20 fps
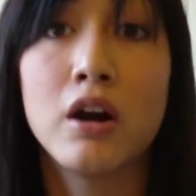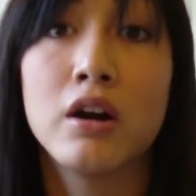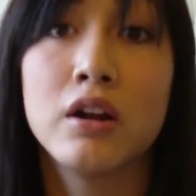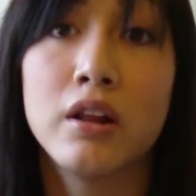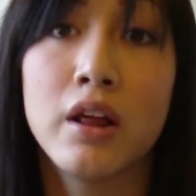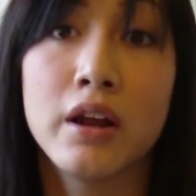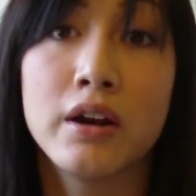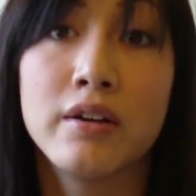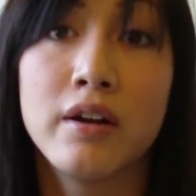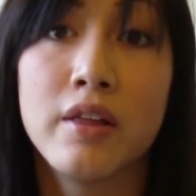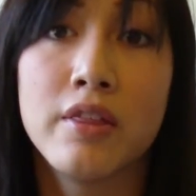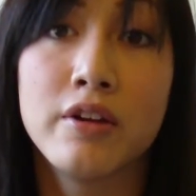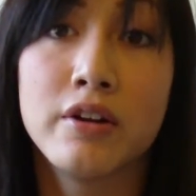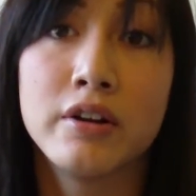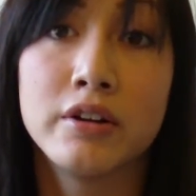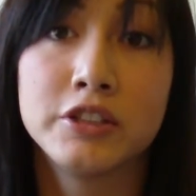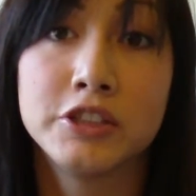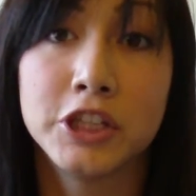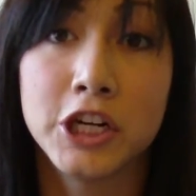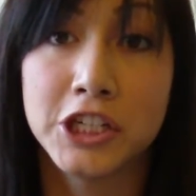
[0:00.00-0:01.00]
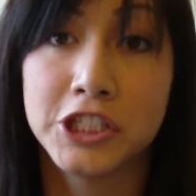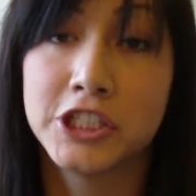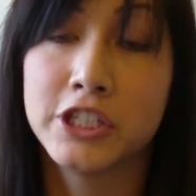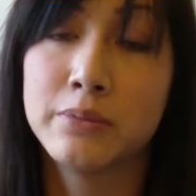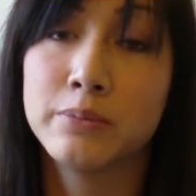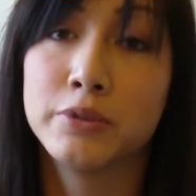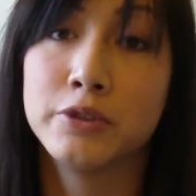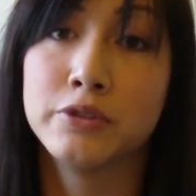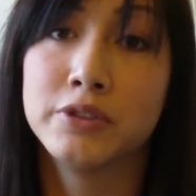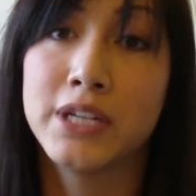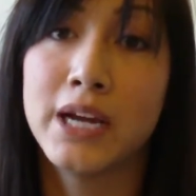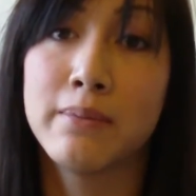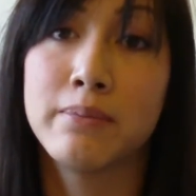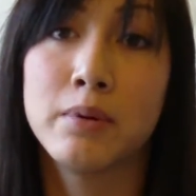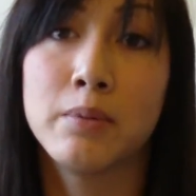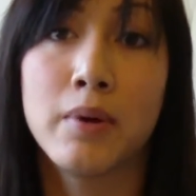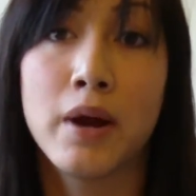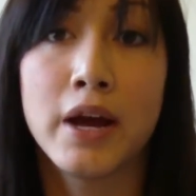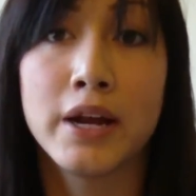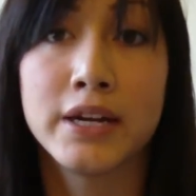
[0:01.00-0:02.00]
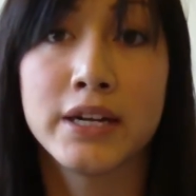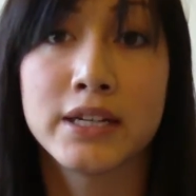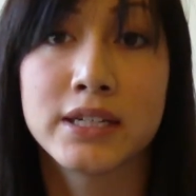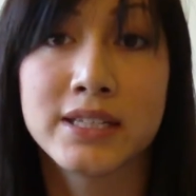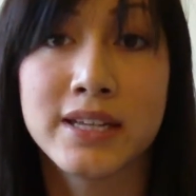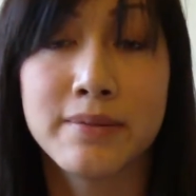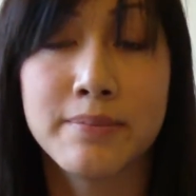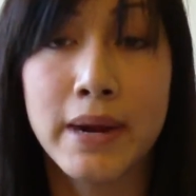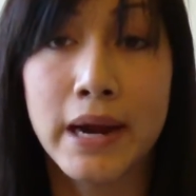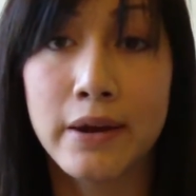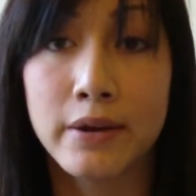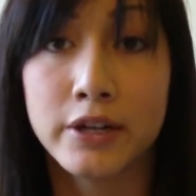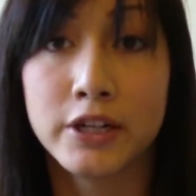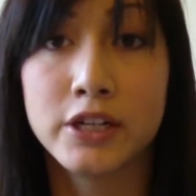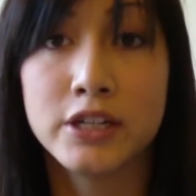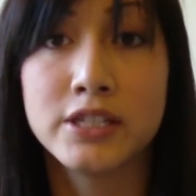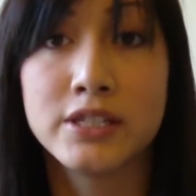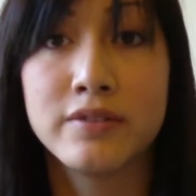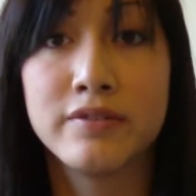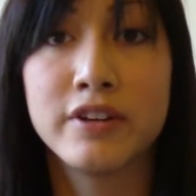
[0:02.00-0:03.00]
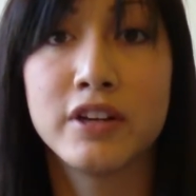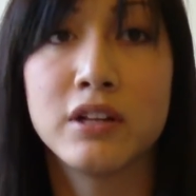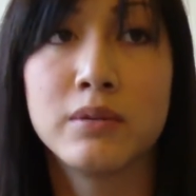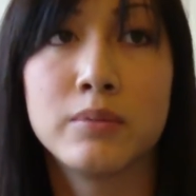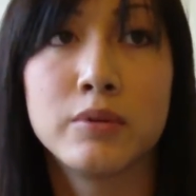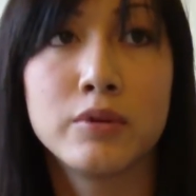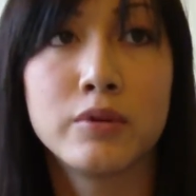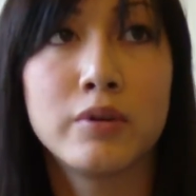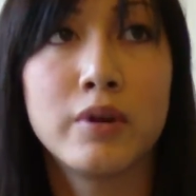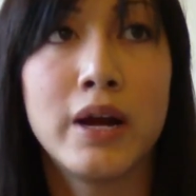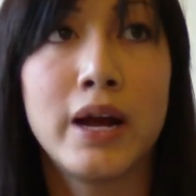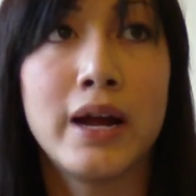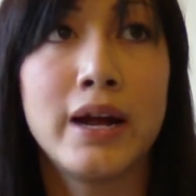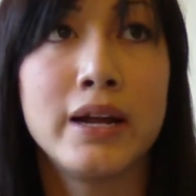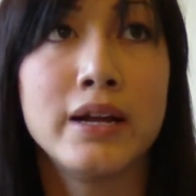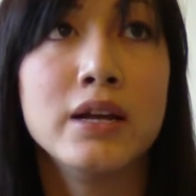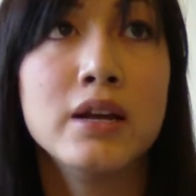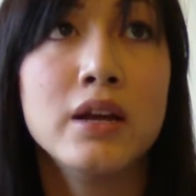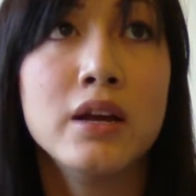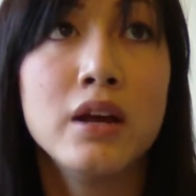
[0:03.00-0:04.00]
a lot of other dry shampoo type of products and powders available at